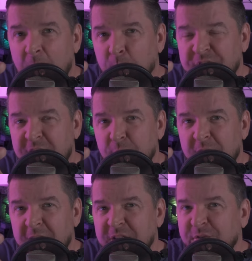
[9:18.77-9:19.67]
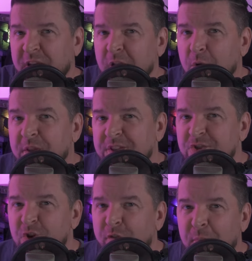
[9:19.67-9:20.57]
I will see you in the next video. This is
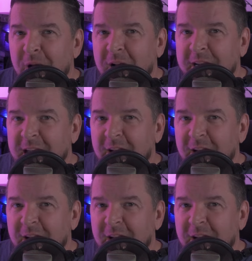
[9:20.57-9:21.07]
Joe from Hoggin'